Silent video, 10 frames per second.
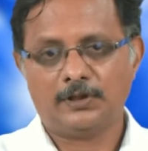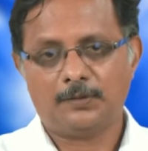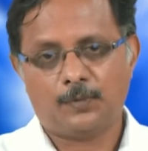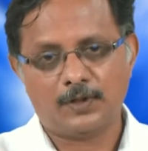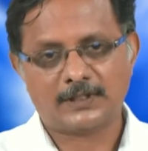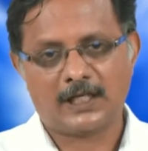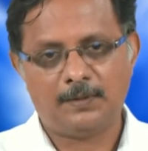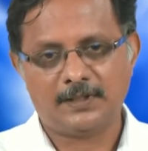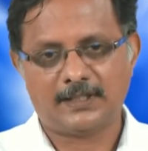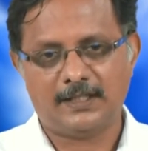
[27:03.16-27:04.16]
on the
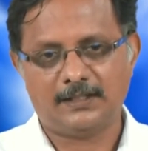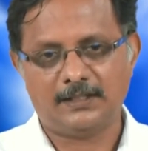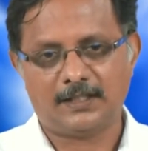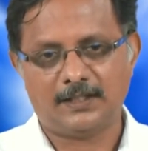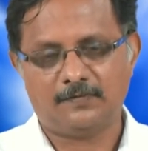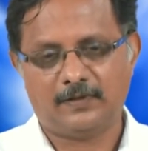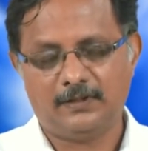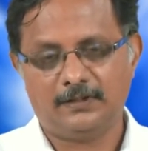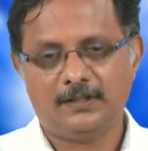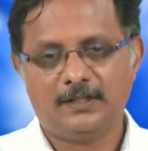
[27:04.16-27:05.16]
postsynaptic side things are
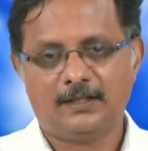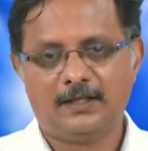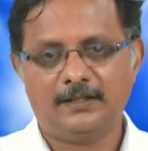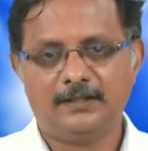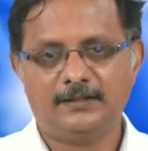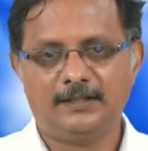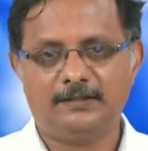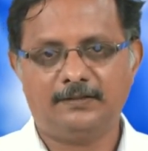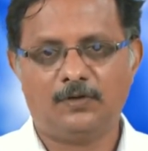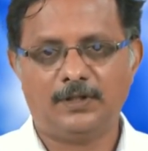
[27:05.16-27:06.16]
different, right,
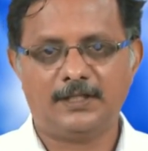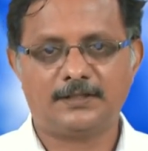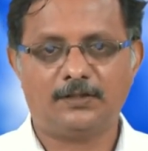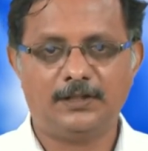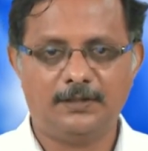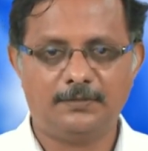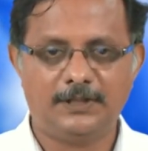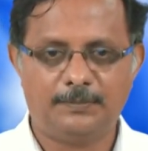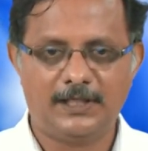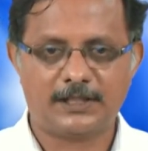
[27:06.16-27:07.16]
the voltage
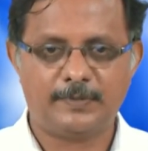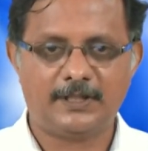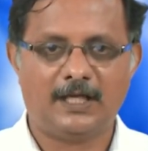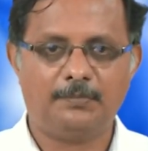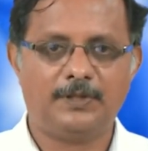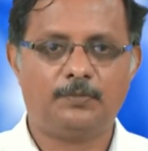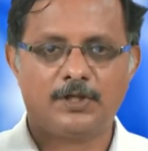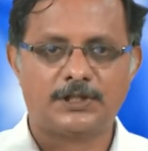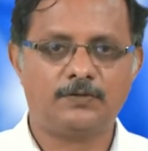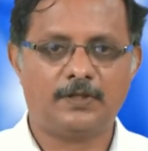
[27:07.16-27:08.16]
the PSP can be
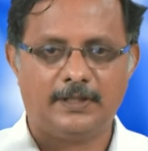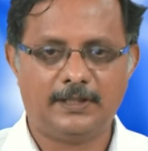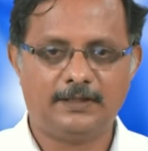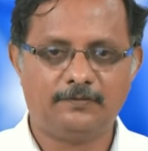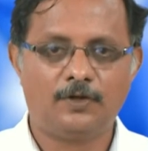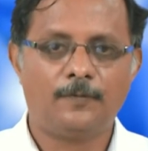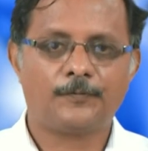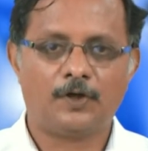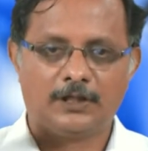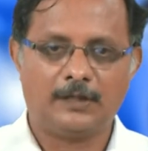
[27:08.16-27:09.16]
positive or negative,
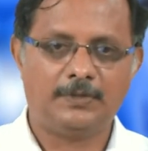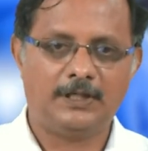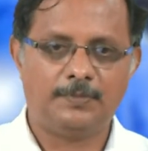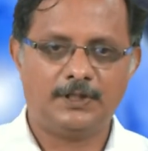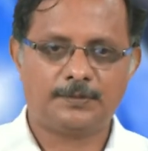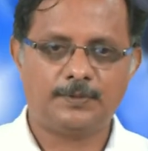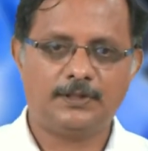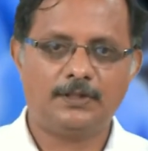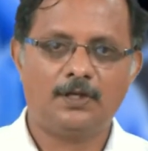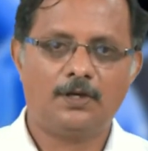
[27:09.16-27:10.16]
or it can be
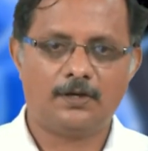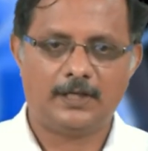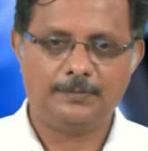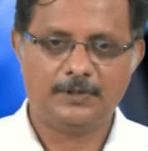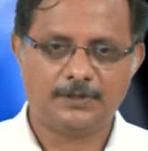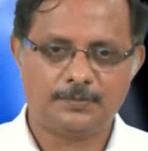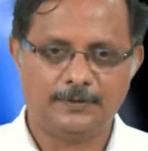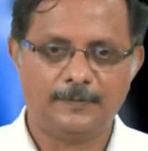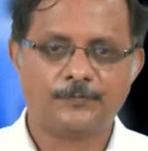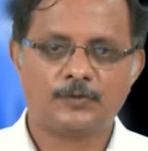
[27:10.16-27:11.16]
EPSP or an IPSP.
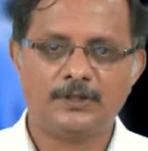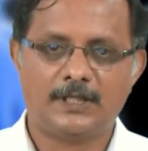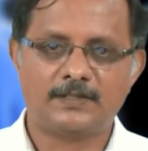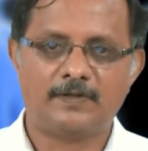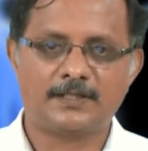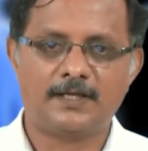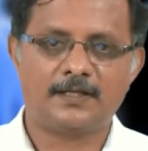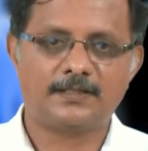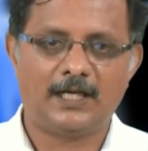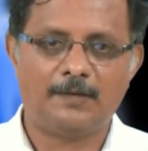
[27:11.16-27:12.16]
So, in case of
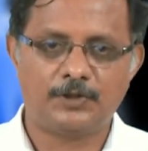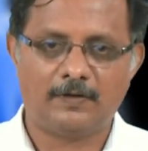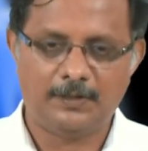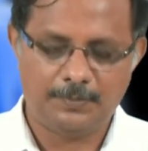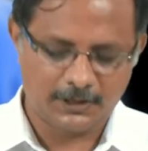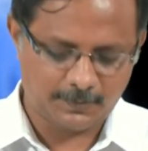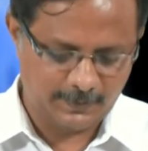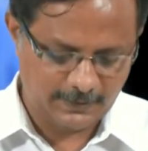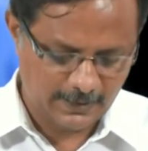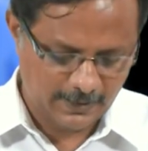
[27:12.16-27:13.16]
excitatory synapse you have an
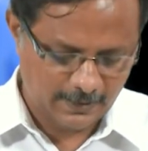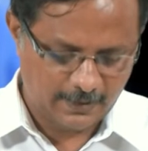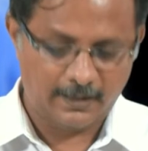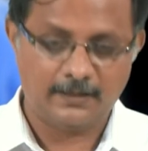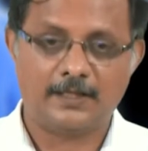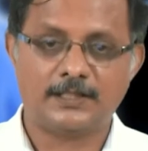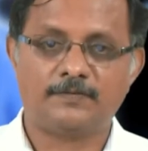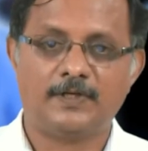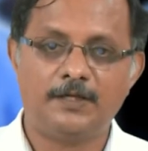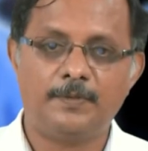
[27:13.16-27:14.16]
EPSP, and in case
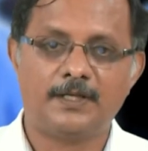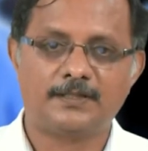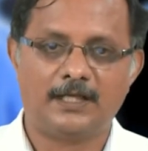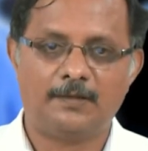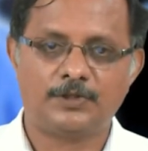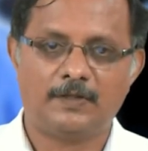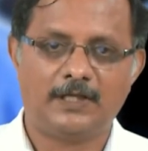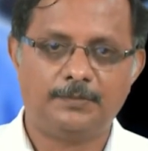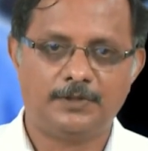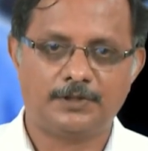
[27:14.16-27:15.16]
of inhibitory synapse you have
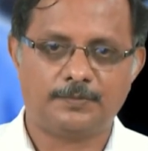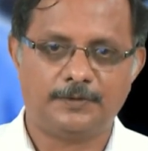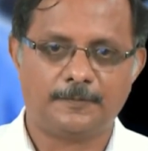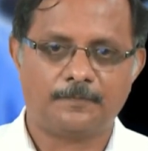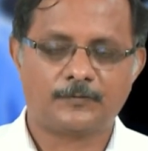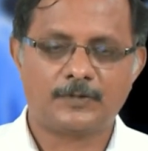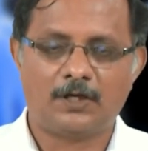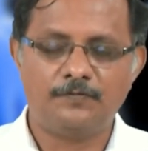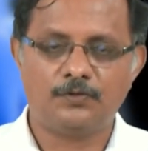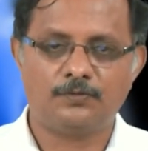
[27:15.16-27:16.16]
an IPSP. So,
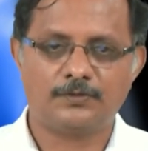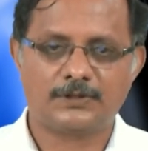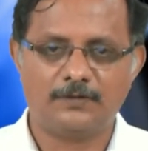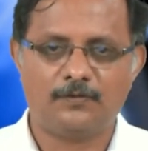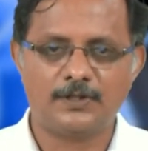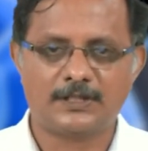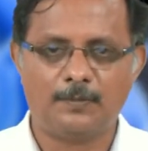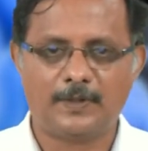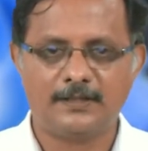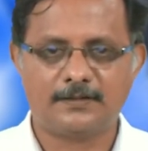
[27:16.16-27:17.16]
now if you want to
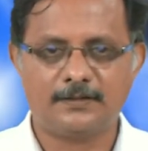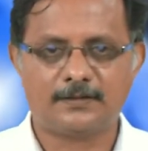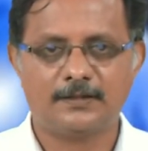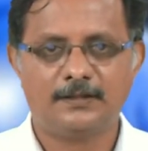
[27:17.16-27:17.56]
summarize this,